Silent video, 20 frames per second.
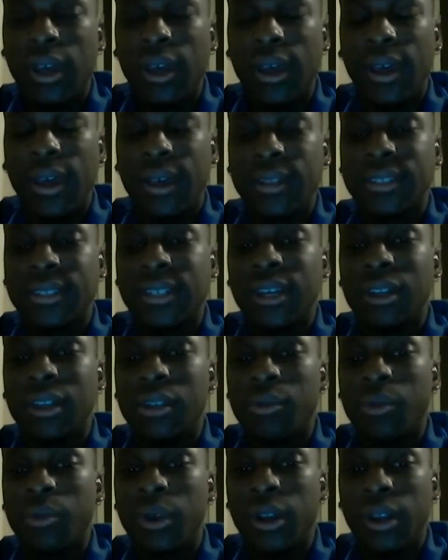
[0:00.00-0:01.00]
and tell
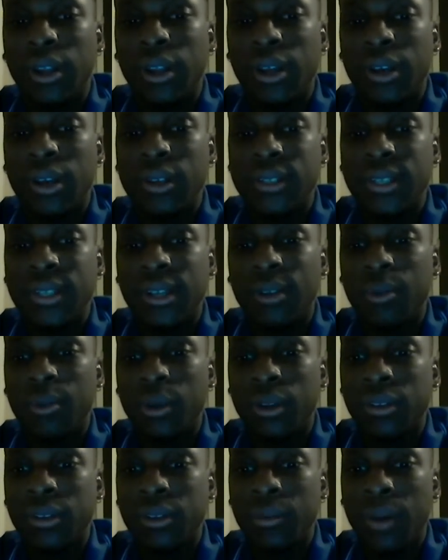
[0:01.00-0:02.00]
them what it is, tell them what
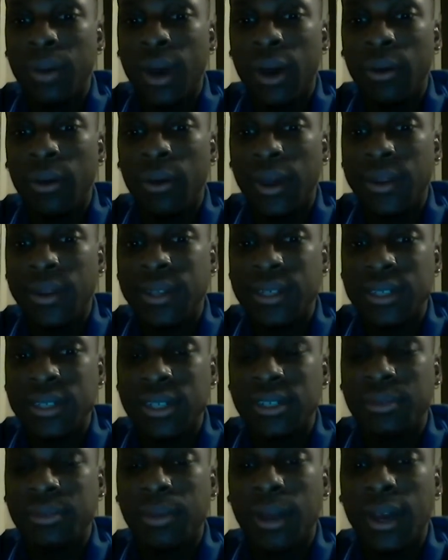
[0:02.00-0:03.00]
it's about, and just
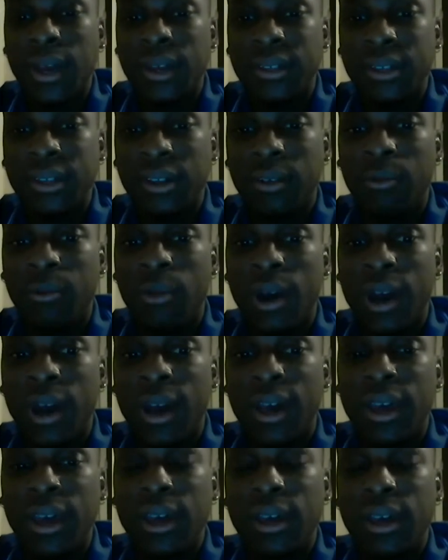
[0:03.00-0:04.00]
explain to them why
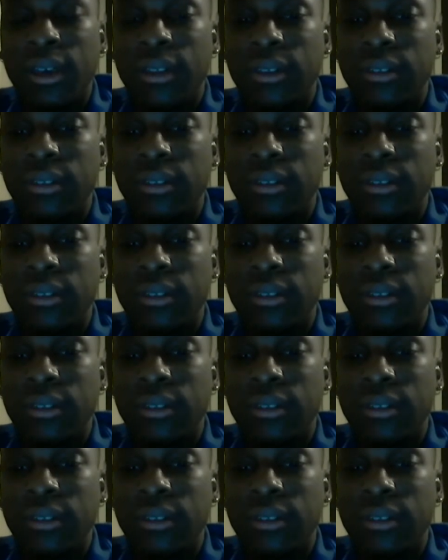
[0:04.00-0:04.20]
it's